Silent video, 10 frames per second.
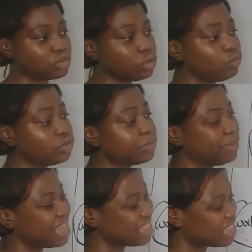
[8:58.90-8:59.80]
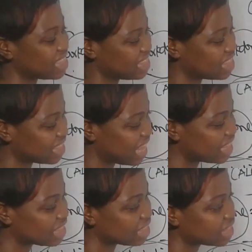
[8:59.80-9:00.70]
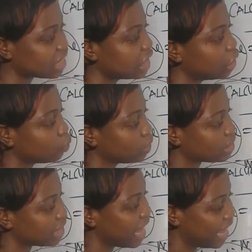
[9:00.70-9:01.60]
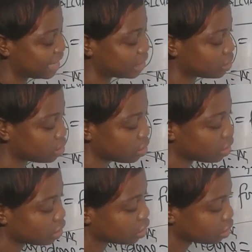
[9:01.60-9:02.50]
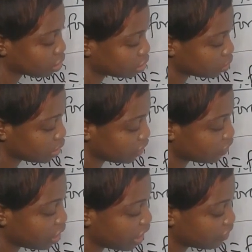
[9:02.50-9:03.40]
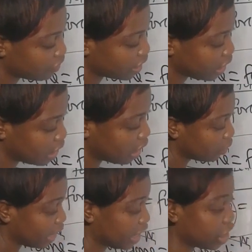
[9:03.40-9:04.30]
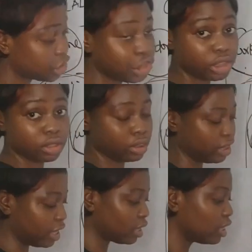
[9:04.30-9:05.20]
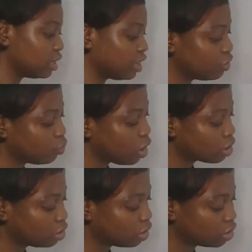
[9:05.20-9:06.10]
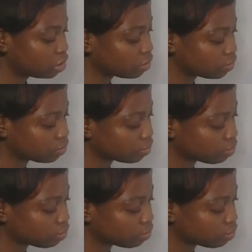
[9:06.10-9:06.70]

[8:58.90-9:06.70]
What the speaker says: now, so we replace this distance with height, therefore have our h there. Then work done